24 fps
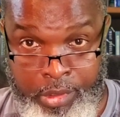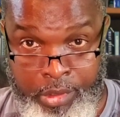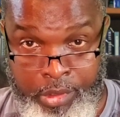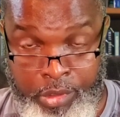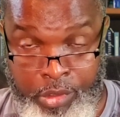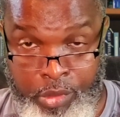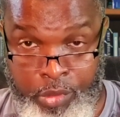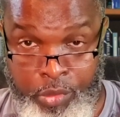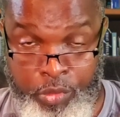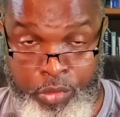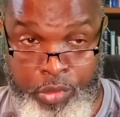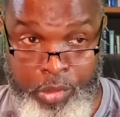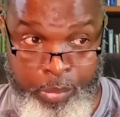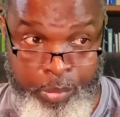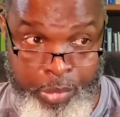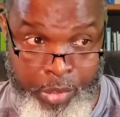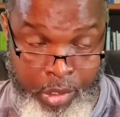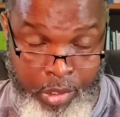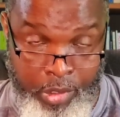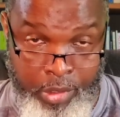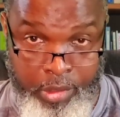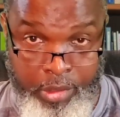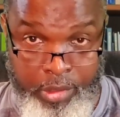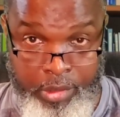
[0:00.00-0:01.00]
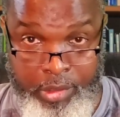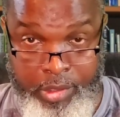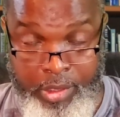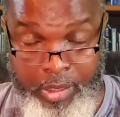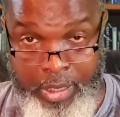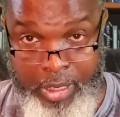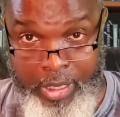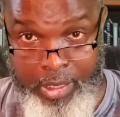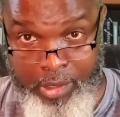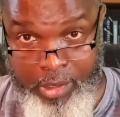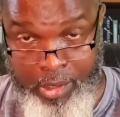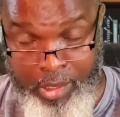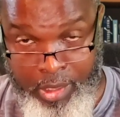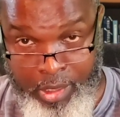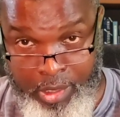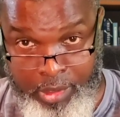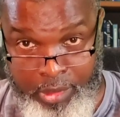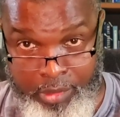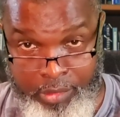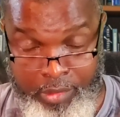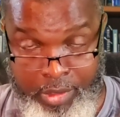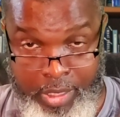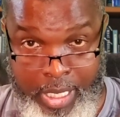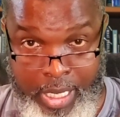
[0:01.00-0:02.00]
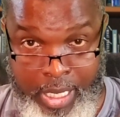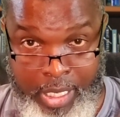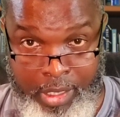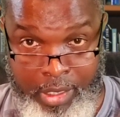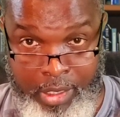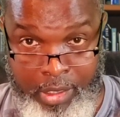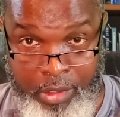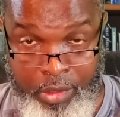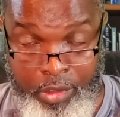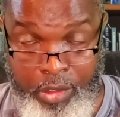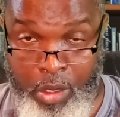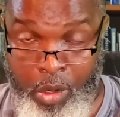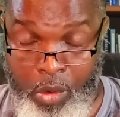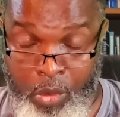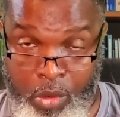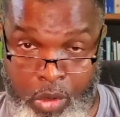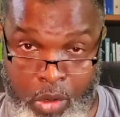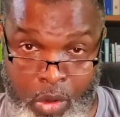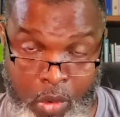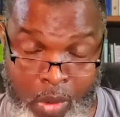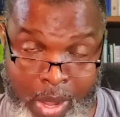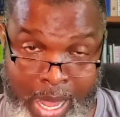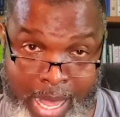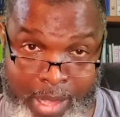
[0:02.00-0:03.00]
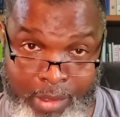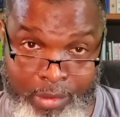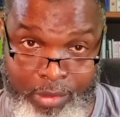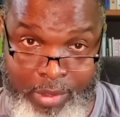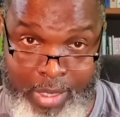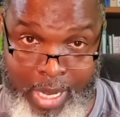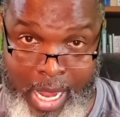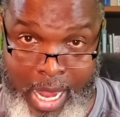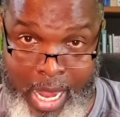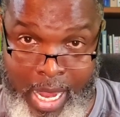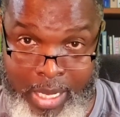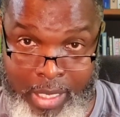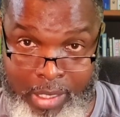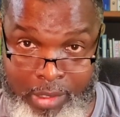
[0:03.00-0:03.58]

Use the book to get the understanding. Don't go outside.